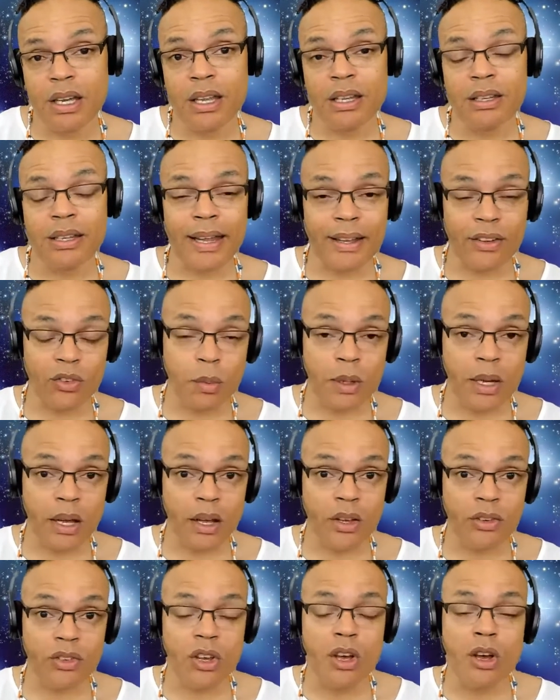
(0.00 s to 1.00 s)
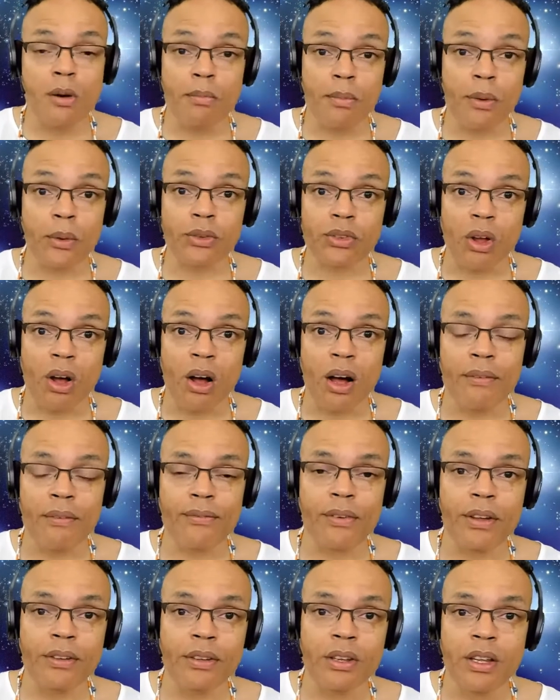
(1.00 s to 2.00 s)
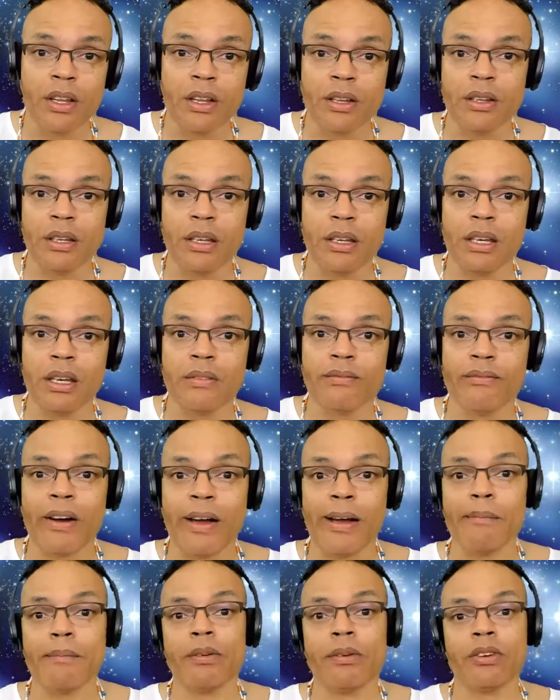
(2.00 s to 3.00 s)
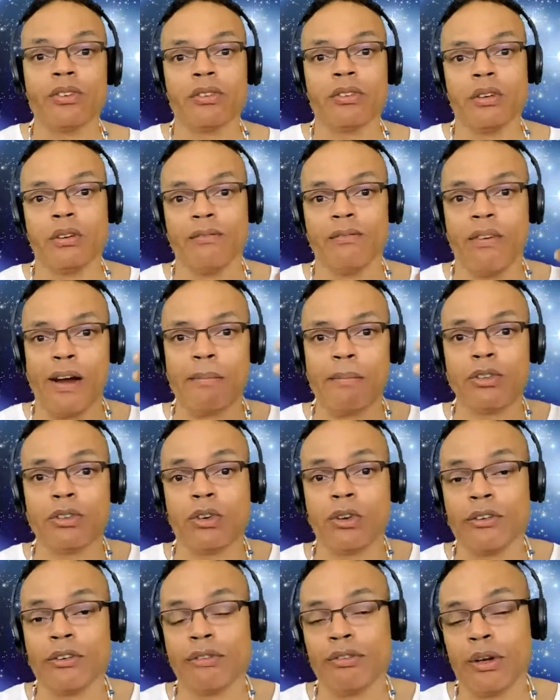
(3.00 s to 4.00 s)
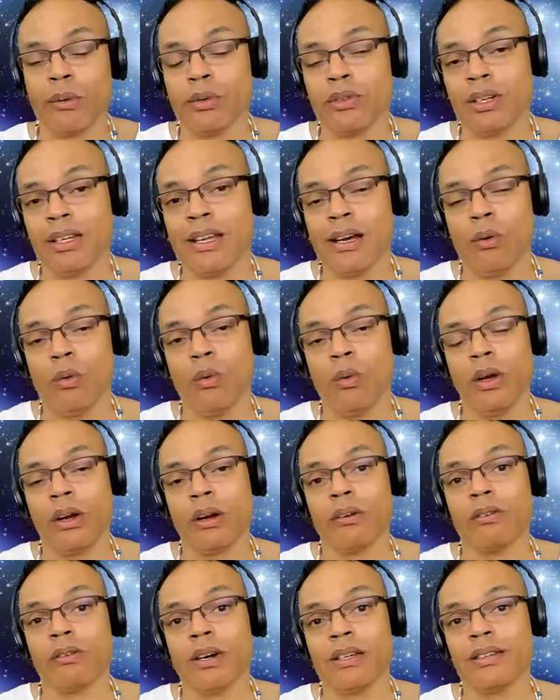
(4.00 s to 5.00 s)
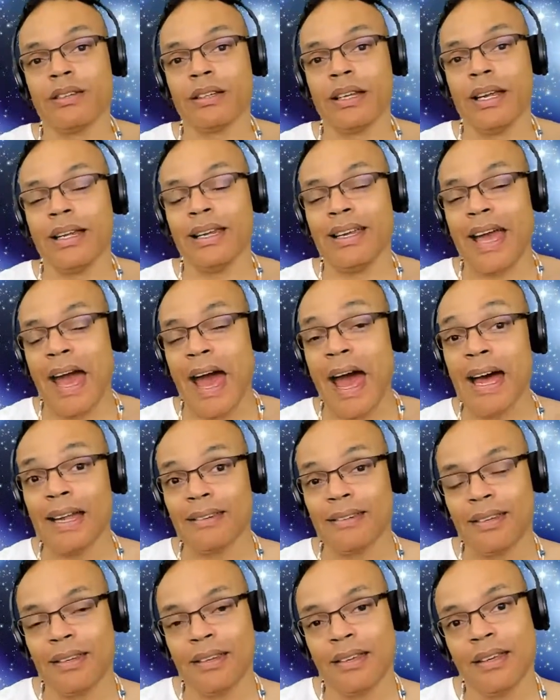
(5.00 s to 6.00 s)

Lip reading: That is because most often the vibratory frequency that we are resonating at